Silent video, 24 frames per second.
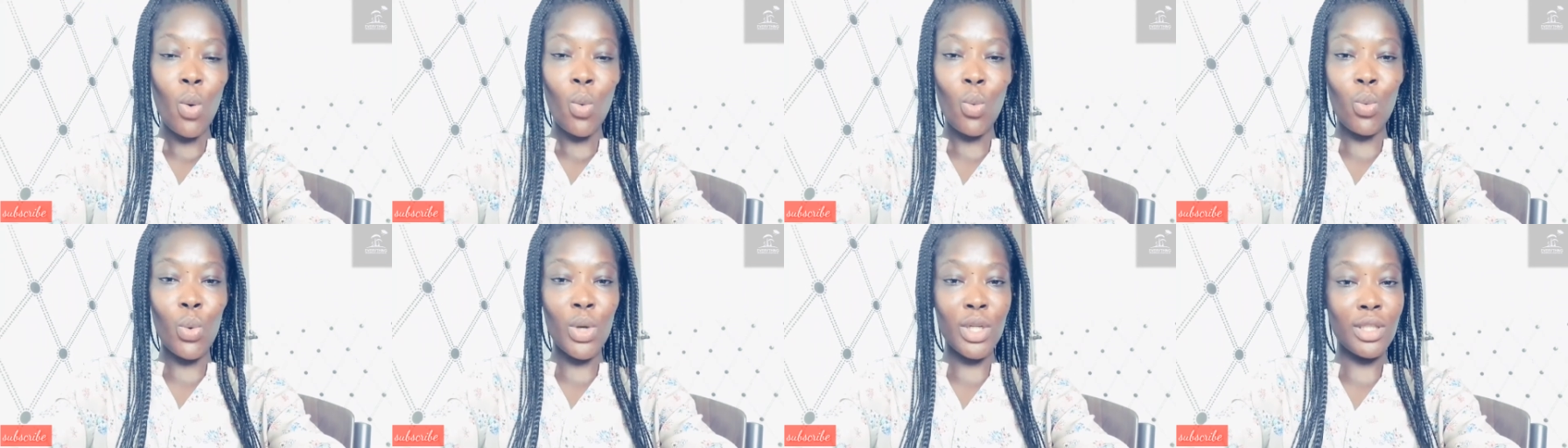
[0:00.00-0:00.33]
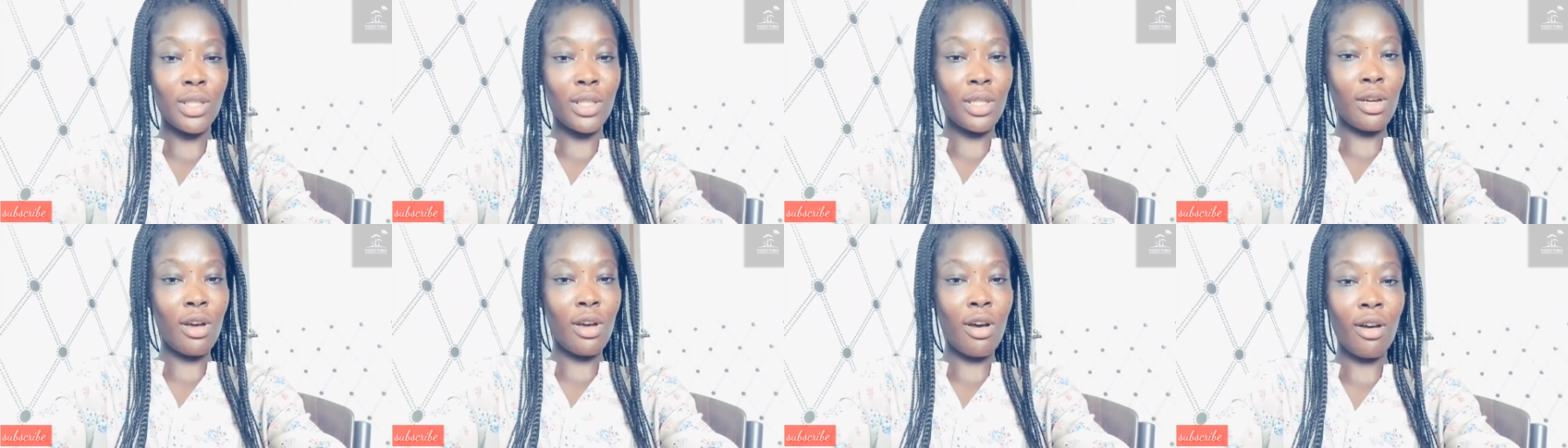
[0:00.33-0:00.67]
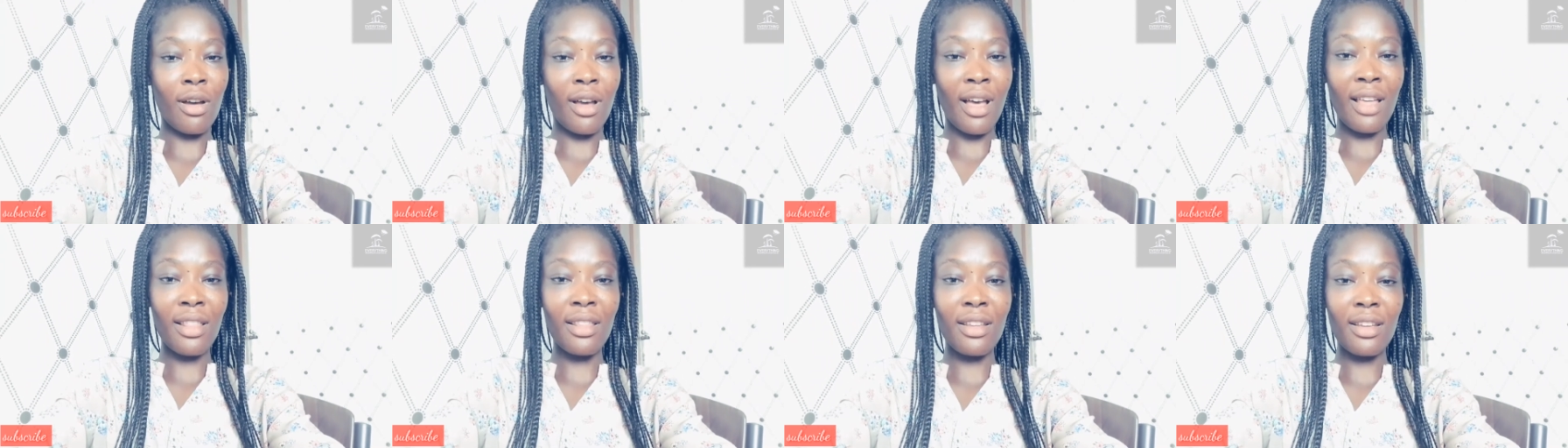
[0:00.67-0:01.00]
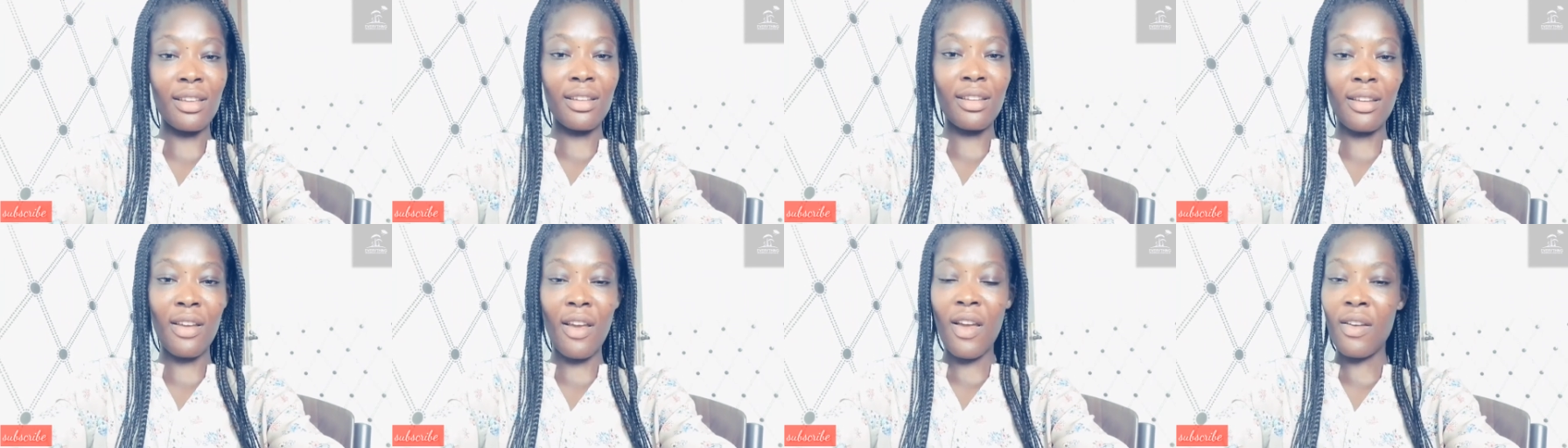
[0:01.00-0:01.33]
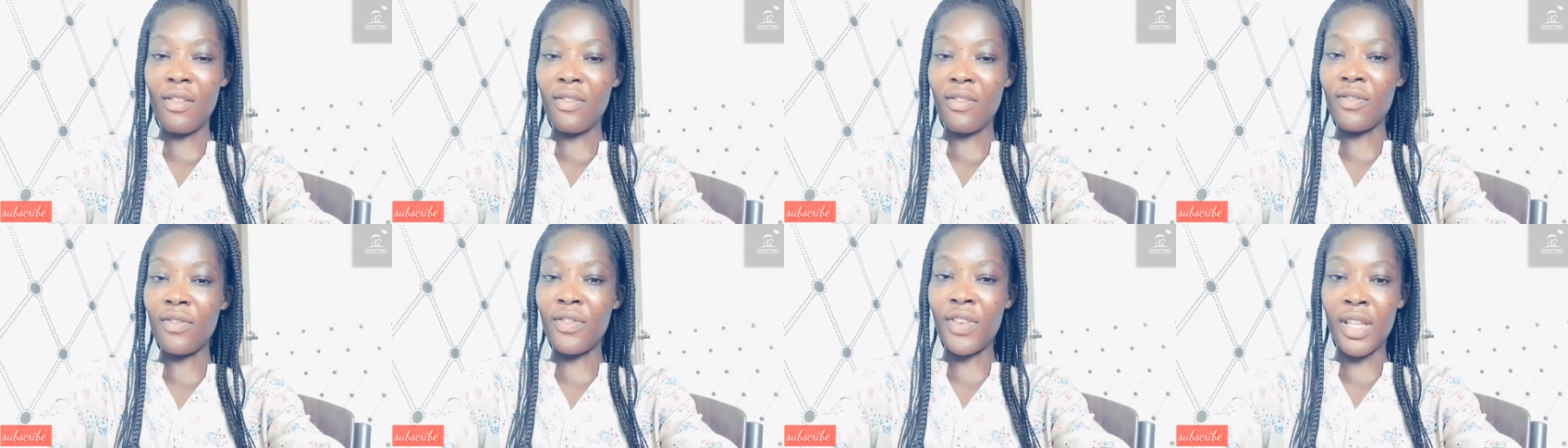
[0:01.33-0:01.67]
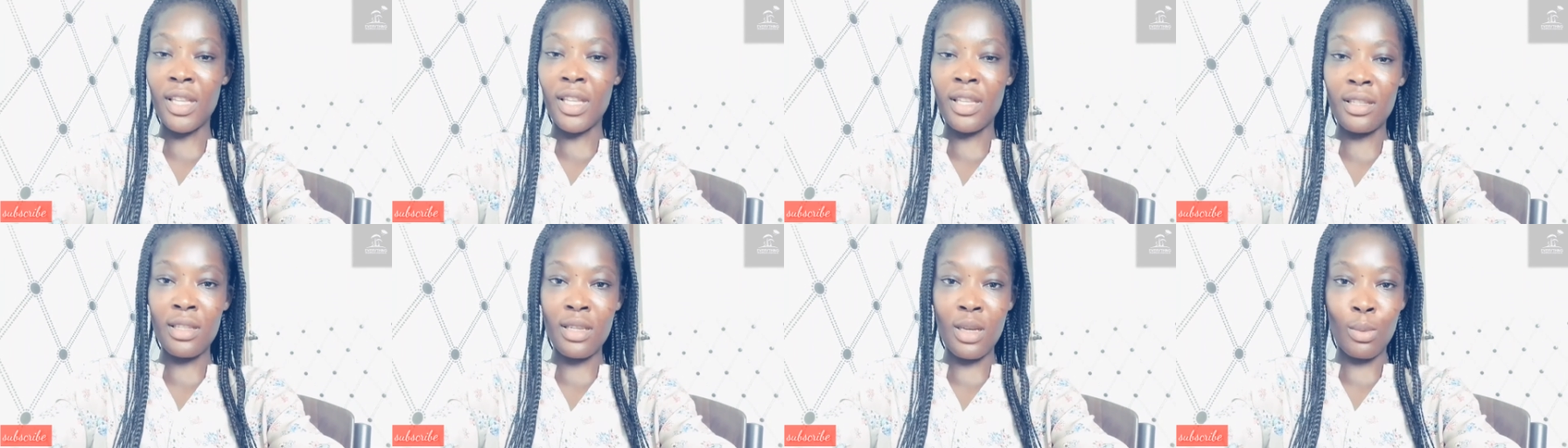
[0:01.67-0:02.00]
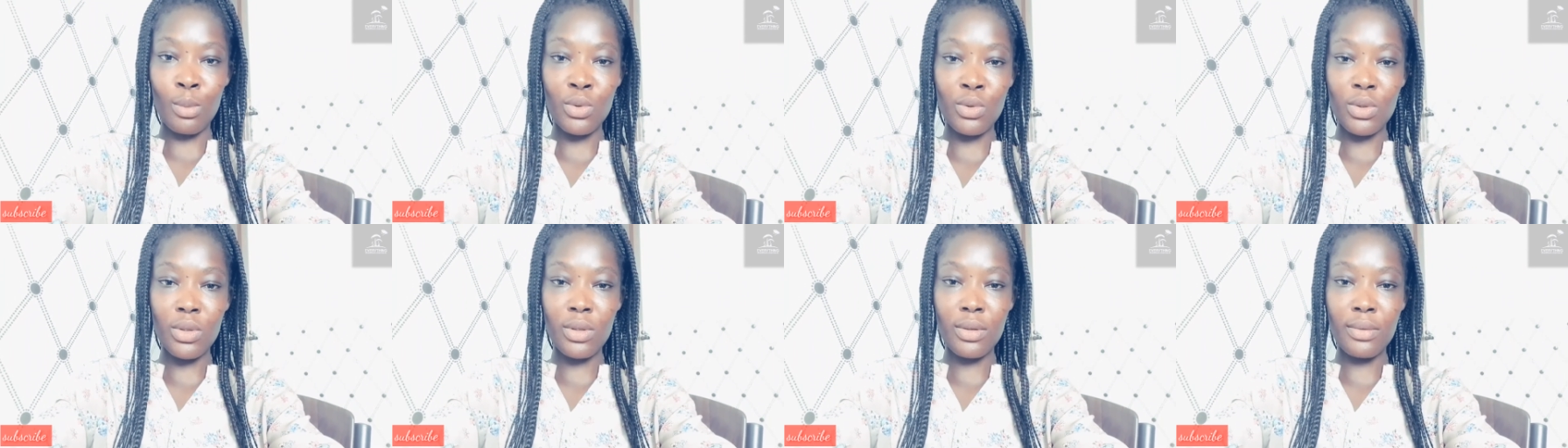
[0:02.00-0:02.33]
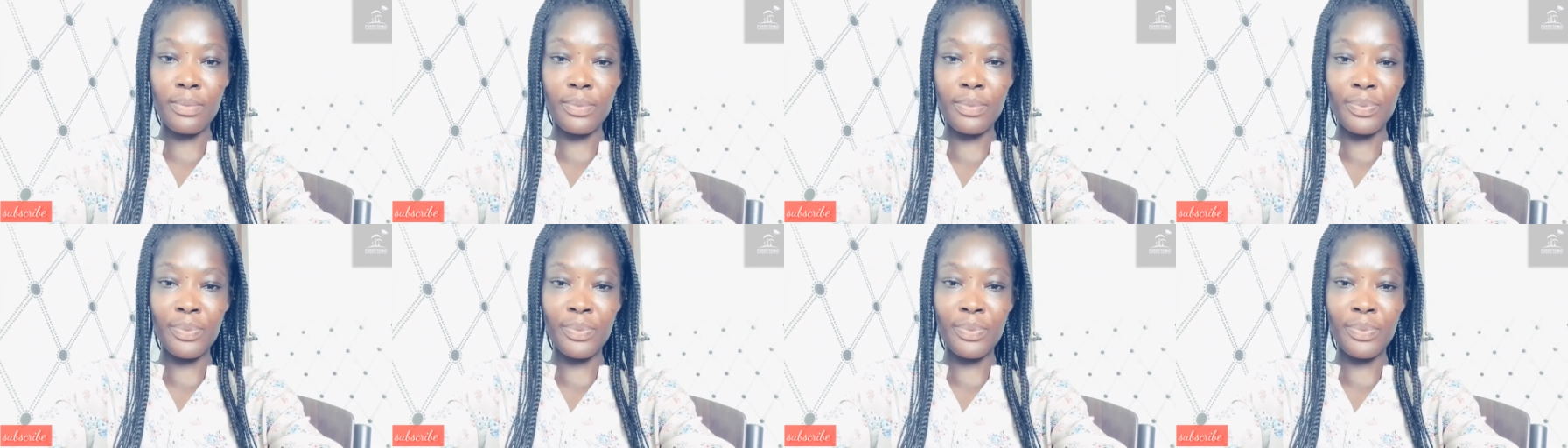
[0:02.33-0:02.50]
with your organic vegetables.